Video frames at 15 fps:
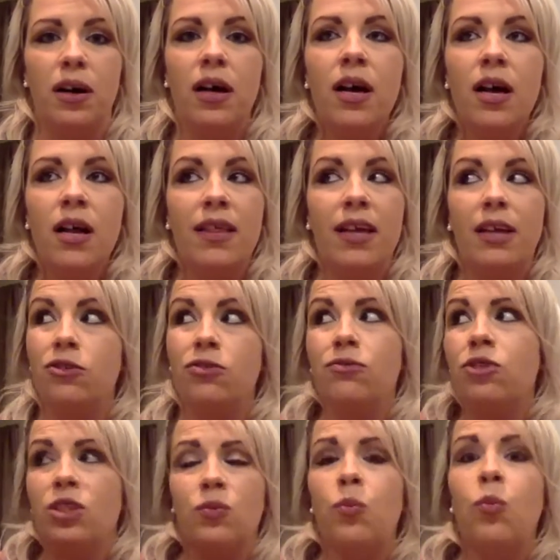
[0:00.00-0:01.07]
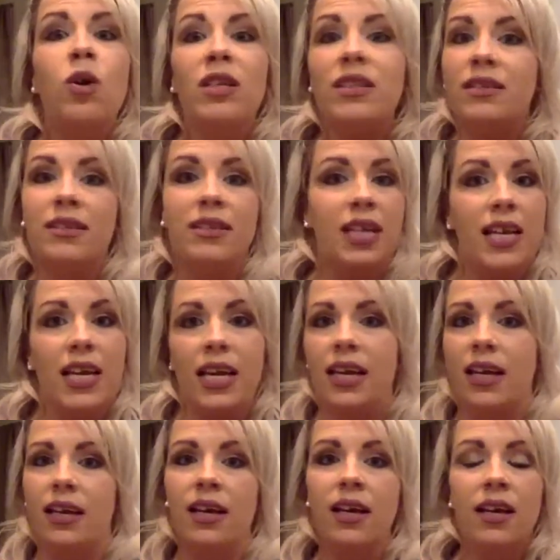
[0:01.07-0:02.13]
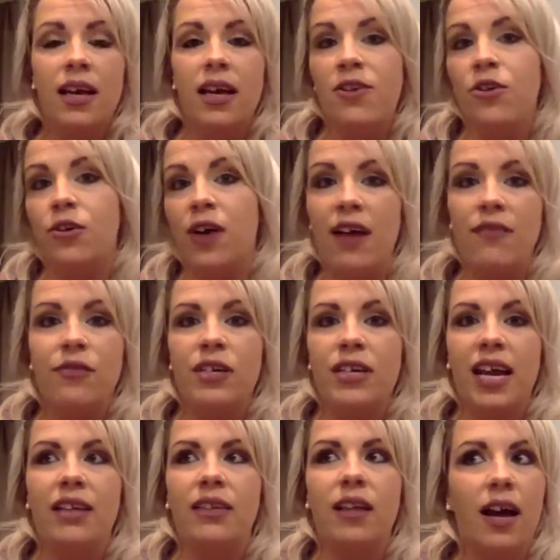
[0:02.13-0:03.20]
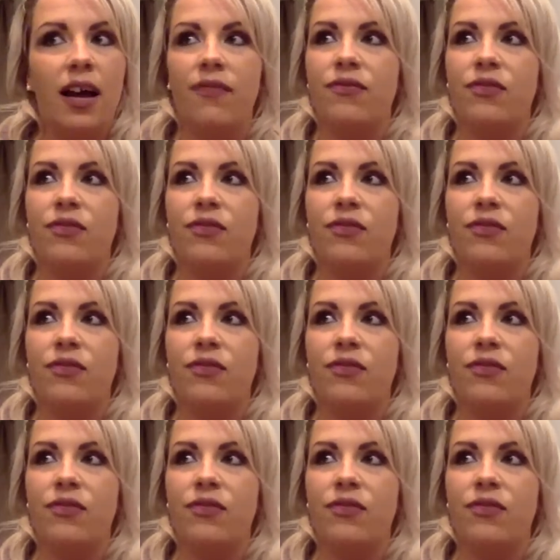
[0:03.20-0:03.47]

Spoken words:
that you just wouldn't see in your everyday life.